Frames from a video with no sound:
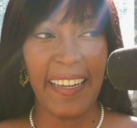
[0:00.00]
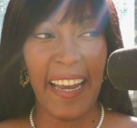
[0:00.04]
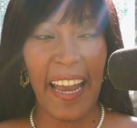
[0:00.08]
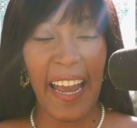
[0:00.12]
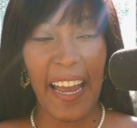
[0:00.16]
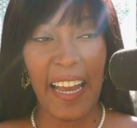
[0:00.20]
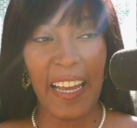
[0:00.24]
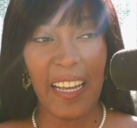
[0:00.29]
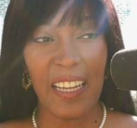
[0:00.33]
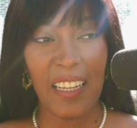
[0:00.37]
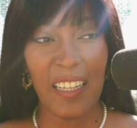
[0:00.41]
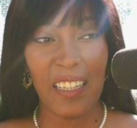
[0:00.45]

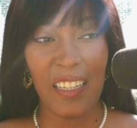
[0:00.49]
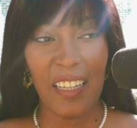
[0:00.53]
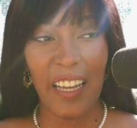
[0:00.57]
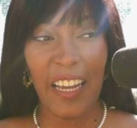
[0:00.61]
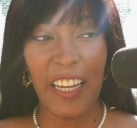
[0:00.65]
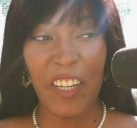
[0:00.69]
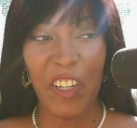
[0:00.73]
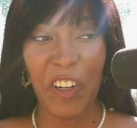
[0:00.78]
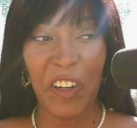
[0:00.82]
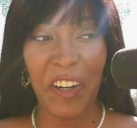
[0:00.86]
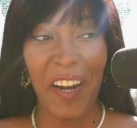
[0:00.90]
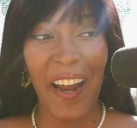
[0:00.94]
get
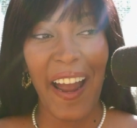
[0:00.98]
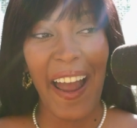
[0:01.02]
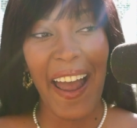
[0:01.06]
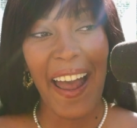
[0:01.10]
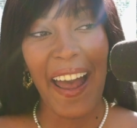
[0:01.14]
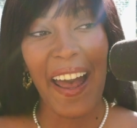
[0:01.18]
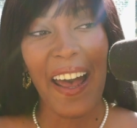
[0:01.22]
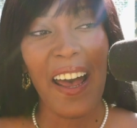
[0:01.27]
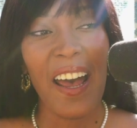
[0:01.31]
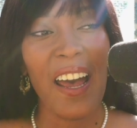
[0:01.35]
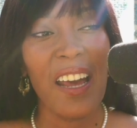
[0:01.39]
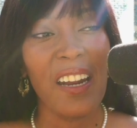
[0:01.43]
in your
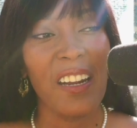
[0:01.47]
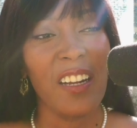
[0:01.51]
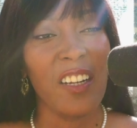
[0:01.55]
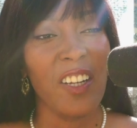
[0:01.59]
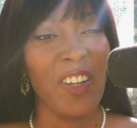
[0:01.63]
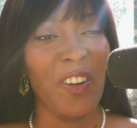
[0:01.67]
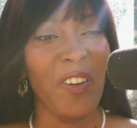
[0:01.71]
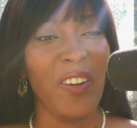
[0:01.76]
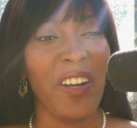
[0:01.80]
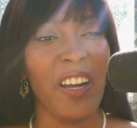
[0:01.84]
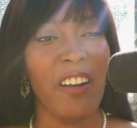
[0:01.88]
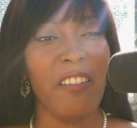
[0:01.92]
head
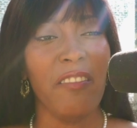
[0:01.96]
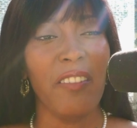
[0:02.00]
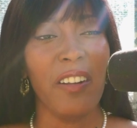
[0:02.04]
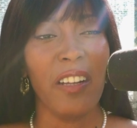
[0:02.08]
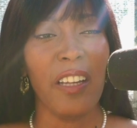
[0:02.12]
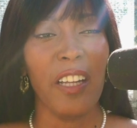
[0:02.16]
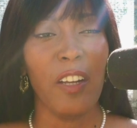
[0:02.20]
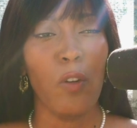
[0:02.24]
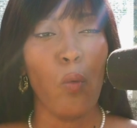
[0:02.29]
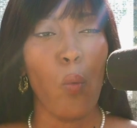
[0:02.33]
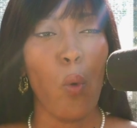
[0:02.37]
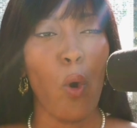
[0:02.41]
and you get
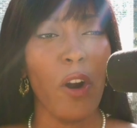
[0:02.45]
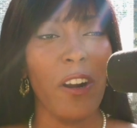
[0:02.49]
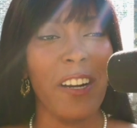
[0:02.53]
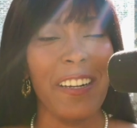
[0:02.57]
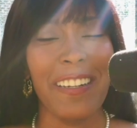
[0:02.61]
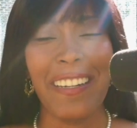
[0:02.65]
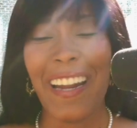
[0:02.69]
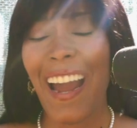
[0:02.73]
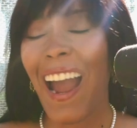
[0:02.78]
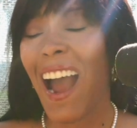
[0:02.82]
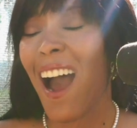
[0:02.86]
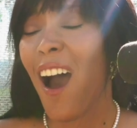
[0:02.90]
really
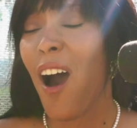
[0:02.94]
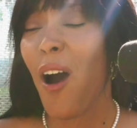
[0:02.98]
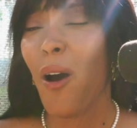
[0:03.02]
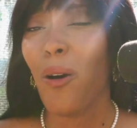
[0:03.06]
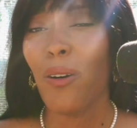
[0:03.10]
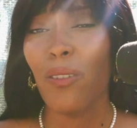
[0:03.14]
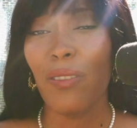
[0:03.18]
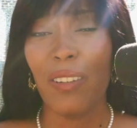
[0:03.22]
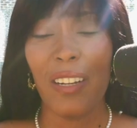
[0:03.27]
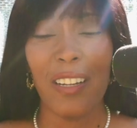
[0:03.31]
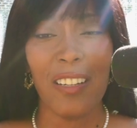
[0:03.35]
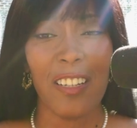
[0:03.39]
worn
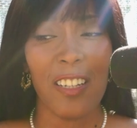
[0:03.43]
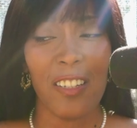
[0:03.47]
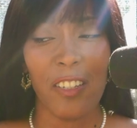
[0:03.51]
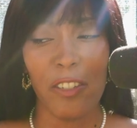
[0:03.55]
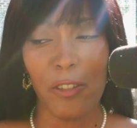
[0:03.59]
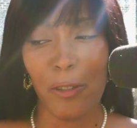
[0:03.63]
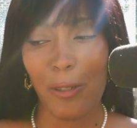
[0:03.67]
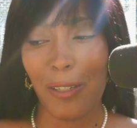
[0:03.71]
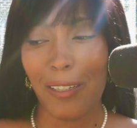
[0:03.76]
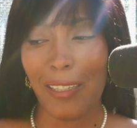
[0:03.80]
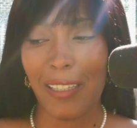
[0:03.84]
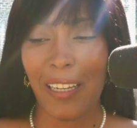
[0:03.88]
down, and then
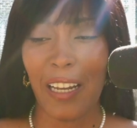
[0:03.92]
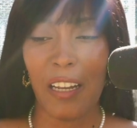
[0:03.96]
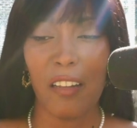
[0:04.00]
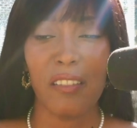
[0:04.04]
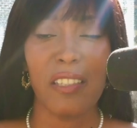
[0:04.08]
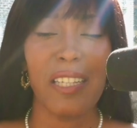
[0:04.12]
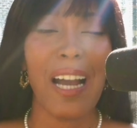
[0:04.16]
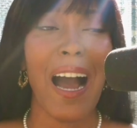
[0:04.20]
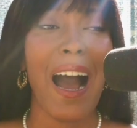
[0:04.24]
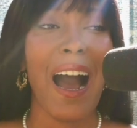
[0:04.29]
you just get